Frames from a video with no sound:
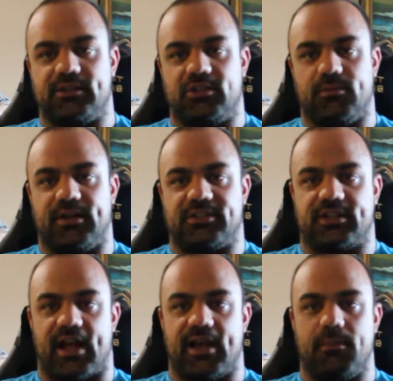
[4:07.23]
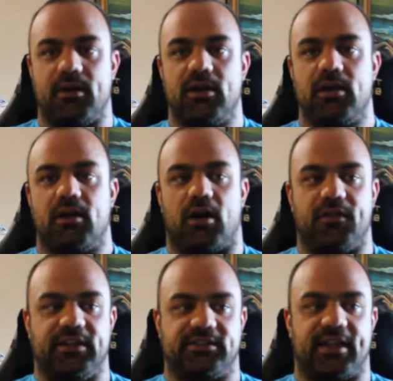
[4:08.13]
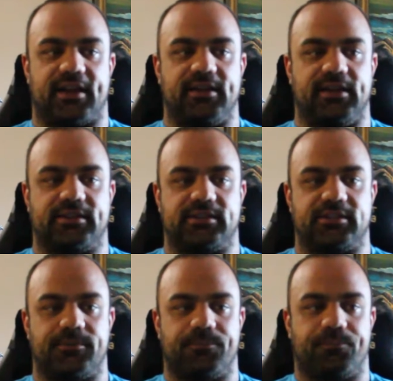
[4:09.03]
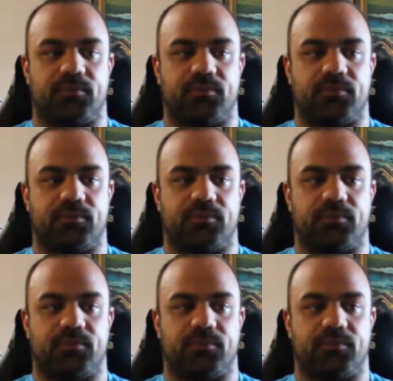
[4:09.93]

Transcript: too much time on these techniques.